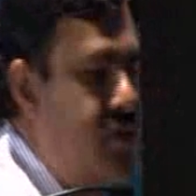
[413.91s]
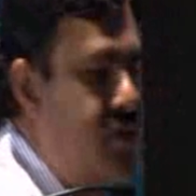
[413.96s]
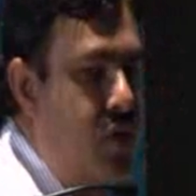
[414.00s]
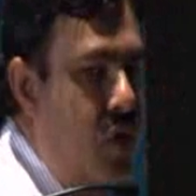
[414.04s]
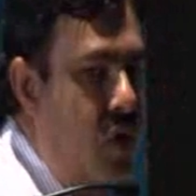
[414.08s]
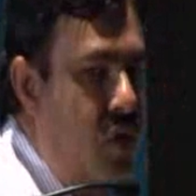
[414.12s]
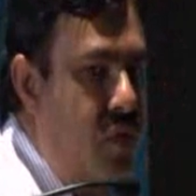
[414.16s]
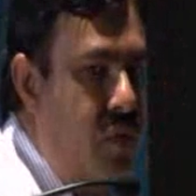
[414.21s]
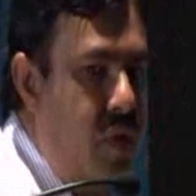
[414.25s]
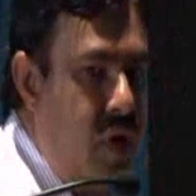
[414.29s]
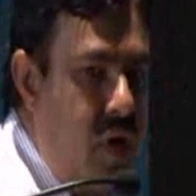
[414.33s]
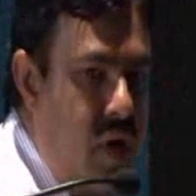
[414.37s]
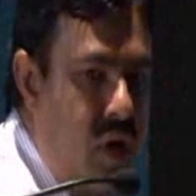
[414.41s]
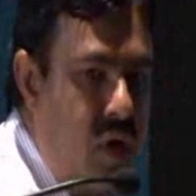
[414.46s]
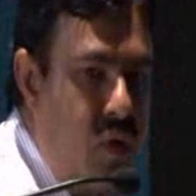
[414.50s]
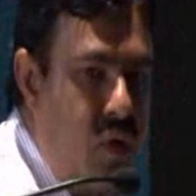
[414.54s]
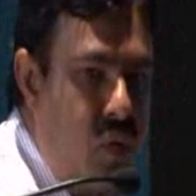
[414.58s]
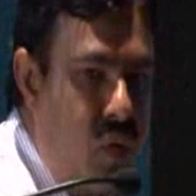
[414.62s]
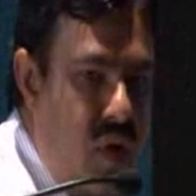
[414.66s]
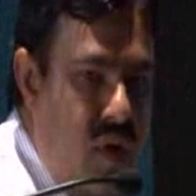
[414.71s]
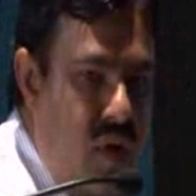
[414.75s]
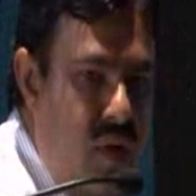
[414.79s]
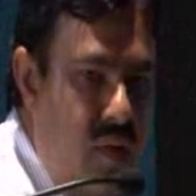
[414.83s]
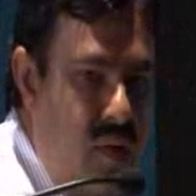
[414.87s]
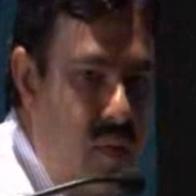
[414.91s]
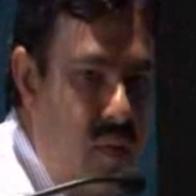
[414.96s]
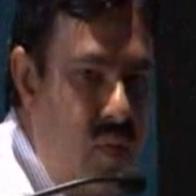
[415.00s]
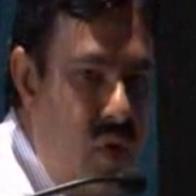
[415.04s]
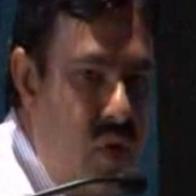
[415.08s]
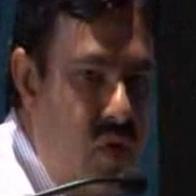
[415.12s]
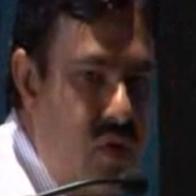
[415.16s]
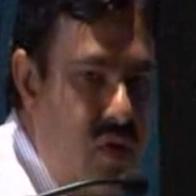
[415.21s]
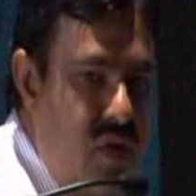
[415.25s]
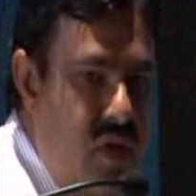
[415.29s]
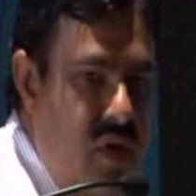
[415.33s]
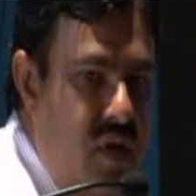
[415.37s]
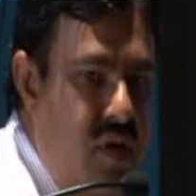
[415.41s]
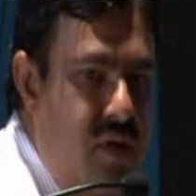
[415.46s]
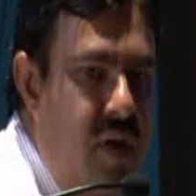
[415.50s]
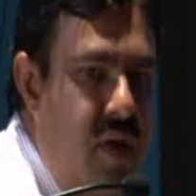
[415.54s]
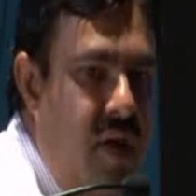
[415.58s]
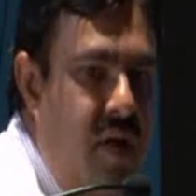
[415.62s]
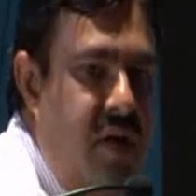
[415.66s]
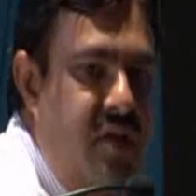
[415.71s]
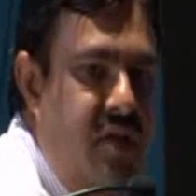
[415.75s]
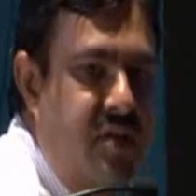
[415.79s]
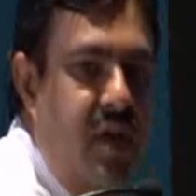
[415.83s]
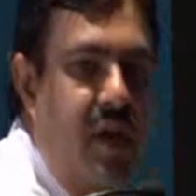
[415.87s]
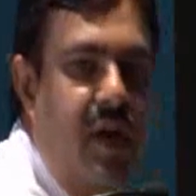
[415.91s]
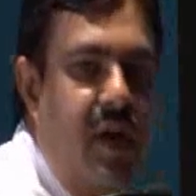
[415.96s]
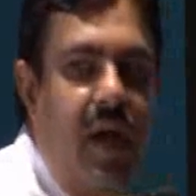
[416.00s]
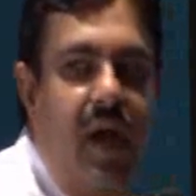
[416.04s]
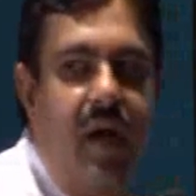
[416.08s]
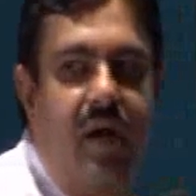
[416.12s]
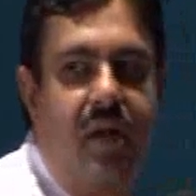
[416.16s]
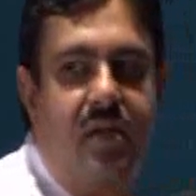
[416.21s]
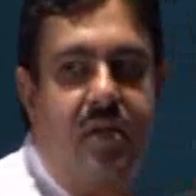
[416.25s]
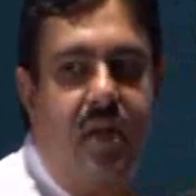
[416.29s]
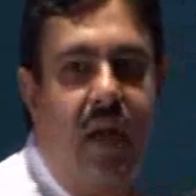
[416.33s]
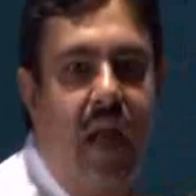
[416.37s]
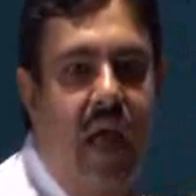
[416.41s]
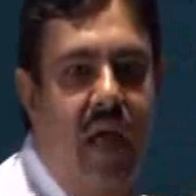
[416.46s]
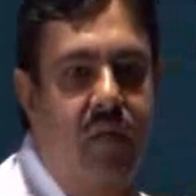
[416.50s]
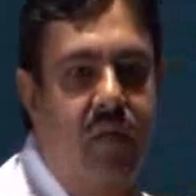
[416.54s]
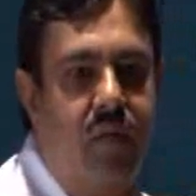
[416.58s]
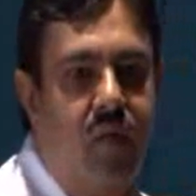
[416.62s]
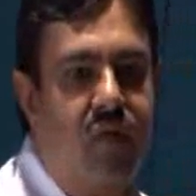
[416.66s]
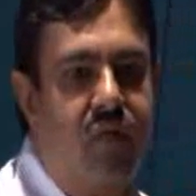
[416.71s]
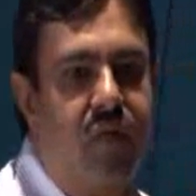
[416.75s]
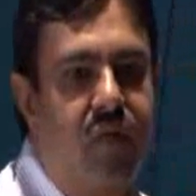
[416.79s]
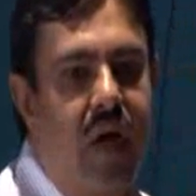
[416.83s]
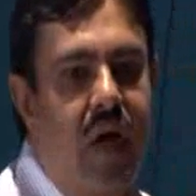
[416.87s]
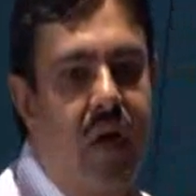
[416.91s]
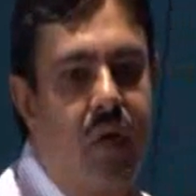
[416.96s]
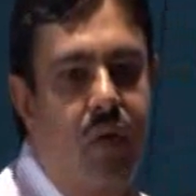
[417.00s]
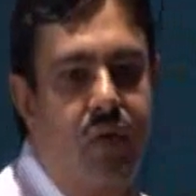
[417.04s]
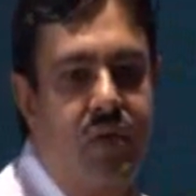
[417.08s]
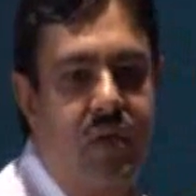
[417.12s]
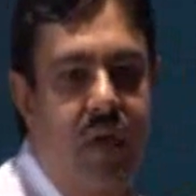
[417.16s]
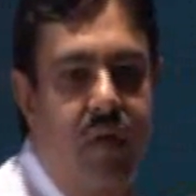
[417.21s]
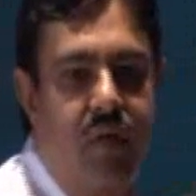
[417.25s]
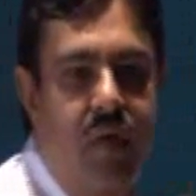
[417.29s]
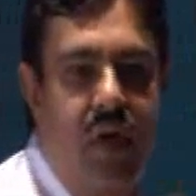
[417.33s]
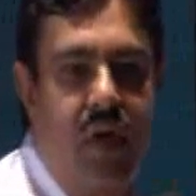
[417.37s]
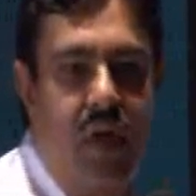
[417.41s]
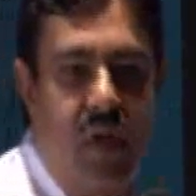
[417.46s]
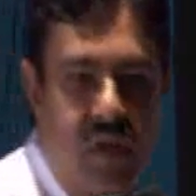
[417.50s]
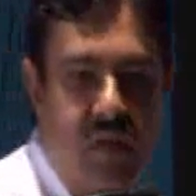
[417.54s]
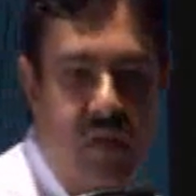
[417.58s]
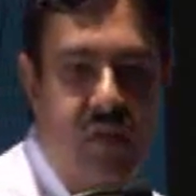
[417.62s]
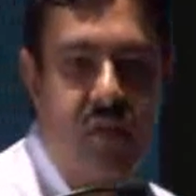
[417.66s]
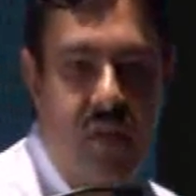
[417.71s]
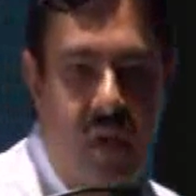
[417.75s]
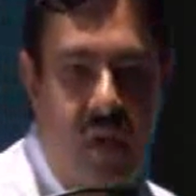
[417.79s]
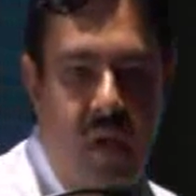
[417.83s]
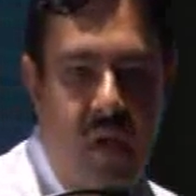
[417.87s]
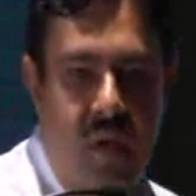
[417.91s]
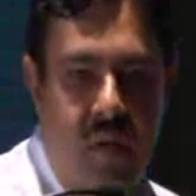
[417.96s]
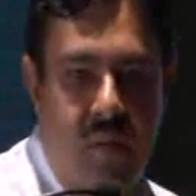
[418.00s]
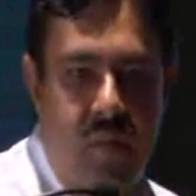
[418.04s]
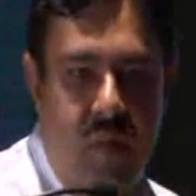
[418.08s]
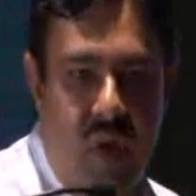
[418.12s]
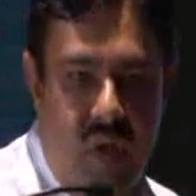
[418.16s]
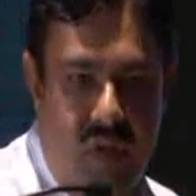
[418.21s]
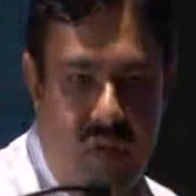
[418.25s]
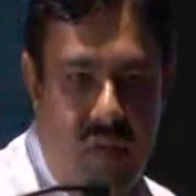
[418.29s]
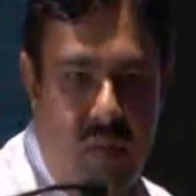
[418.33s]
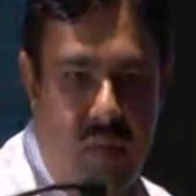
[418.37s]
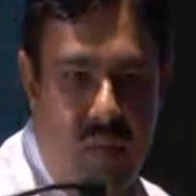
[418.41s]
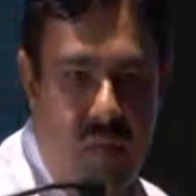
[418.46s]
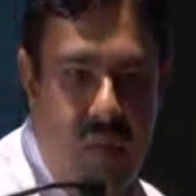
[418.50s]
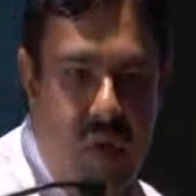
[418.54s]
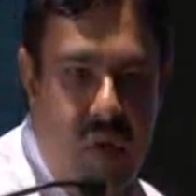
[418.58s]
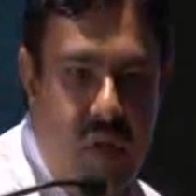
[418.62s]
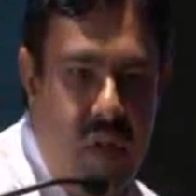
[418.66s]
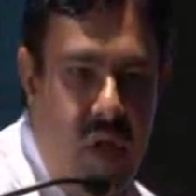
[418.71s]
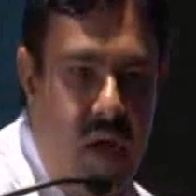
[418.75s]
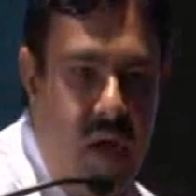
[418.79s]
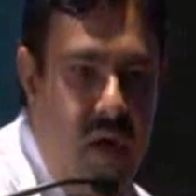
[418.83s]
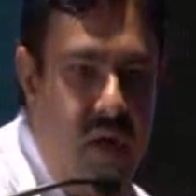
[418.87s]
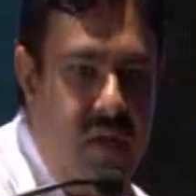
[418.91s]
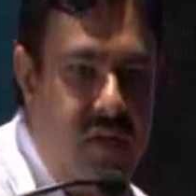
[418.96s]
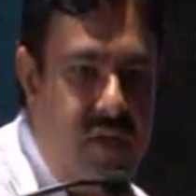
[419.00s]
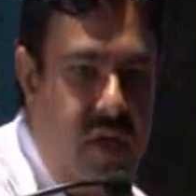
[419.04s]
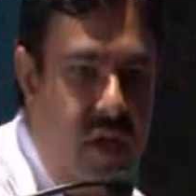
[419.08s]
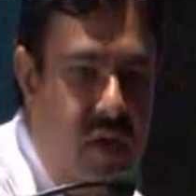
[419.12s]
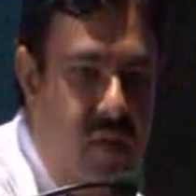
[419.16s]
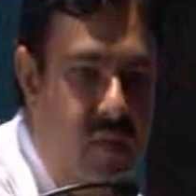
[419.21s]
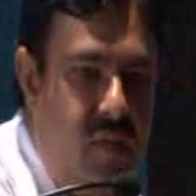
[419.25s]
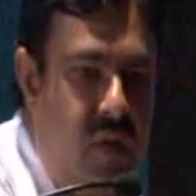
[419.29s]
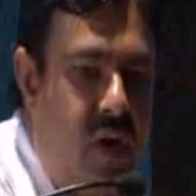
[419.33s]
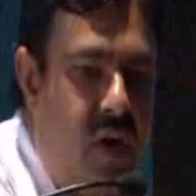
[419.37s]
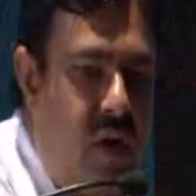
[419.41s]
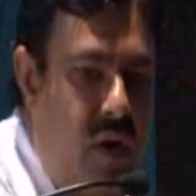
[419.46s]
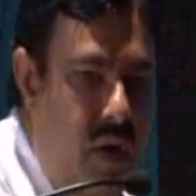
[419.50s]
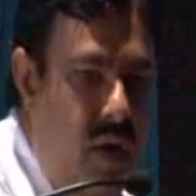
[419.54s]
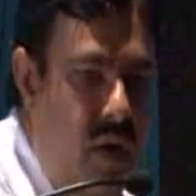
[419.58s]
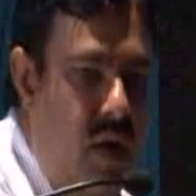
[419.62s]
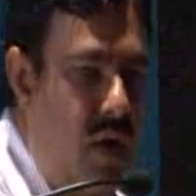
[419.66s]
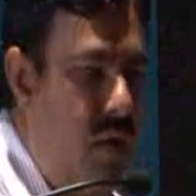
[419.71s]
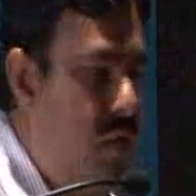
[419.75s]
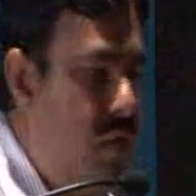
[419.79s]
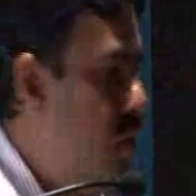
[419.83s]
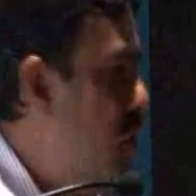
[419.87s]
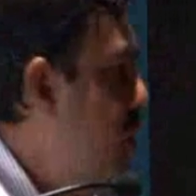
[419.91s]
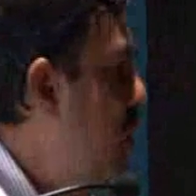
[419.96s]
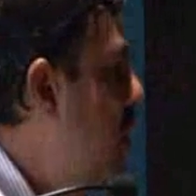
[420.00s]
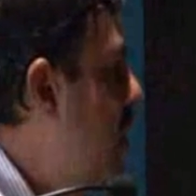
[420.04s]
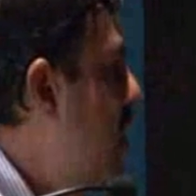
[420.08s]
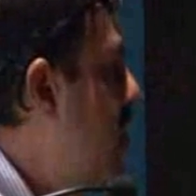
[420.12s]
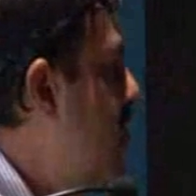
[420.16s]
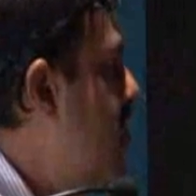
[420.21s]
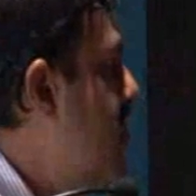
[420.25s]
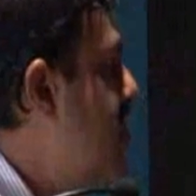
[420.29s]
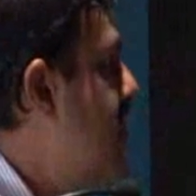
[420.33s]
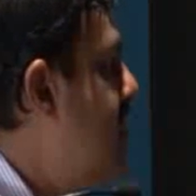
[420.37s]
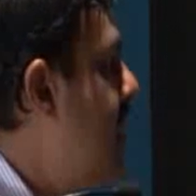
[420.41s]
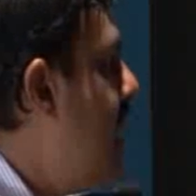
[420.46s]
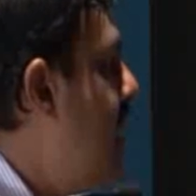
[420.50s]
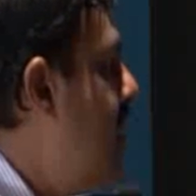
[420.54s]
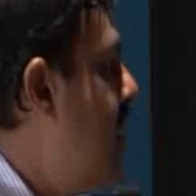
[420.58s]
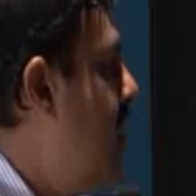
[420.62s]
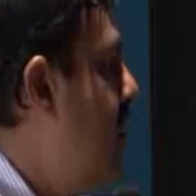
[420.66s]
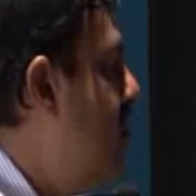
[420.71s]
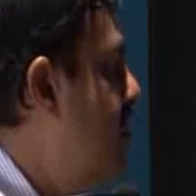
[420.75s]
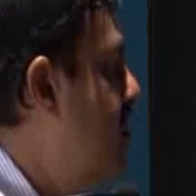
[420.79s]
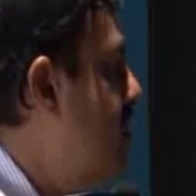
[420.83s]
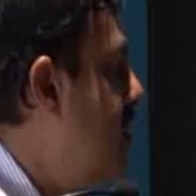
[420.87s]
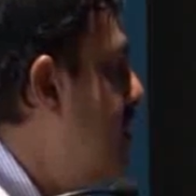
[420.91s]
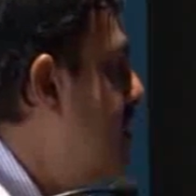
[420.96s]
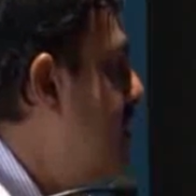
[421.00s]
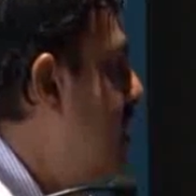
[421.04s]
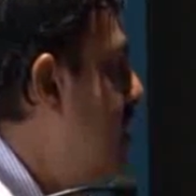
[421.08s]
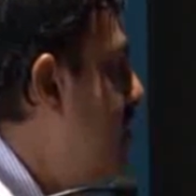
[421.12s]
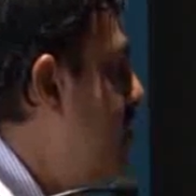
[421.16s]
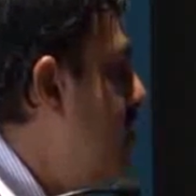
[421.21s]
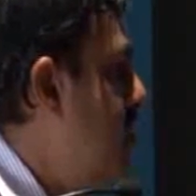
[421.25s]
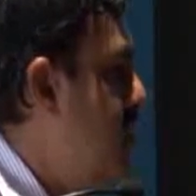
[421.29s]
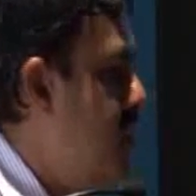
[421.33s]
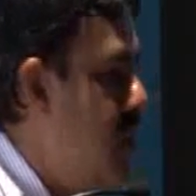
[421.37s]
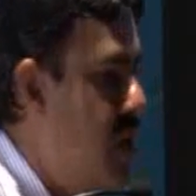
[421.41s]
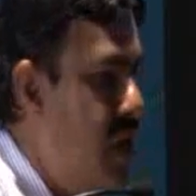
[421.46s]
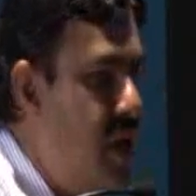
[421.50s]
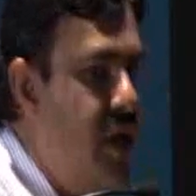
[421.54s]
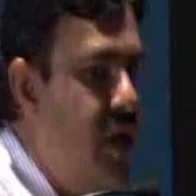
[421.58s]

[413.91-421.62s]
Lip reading: is not working today because any satellite has a life of 5 to 7 years maximum. They are designed, earlier it was when it started, it was designed for 3